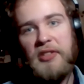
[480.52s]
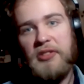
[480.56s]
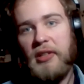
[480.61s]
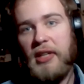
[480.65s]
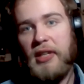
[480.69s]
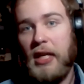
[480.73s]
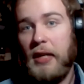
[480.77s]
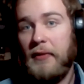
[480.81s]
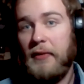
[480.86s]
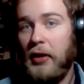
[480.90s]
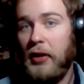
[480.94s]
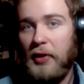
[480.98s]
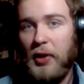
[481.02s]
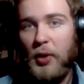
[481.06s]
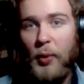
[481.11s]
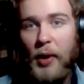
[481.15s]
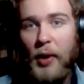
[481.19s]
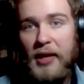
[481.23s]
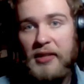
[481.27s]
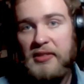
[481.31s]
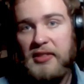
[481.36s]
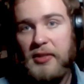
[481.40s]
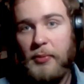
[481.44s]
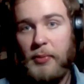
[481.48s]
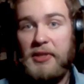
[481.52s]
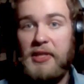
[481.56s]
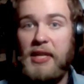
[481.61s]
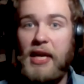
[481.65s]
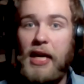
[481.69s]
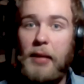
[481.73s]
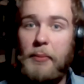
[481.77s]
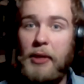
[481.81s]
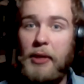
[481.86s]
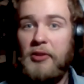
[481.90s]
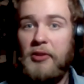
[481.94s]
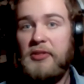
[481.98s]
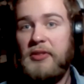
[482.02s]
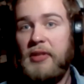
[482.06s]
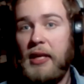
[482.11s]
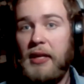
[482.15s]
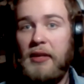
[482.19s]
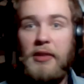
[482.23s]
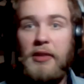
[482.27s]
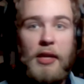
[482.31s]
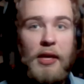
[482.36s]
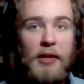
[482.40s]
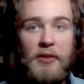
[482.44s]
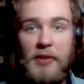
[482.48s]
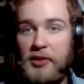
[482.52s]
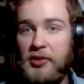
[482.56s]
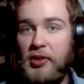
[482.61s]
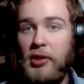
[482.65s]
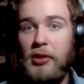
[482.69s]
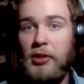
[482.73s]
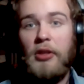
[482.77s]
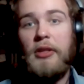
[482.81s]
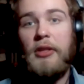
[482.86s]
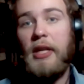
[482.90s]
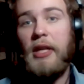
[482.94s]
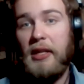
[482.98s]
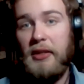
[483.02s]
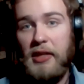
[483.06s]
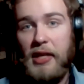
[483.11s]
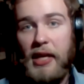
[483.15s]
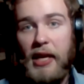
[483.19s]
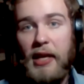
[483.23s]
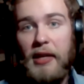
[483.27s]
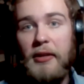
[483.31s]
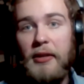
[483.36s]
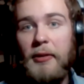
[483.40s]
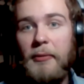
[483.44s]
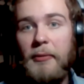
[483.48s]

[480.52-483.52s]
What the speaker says: on kind of our requests and what the animators think that this could look like in the end.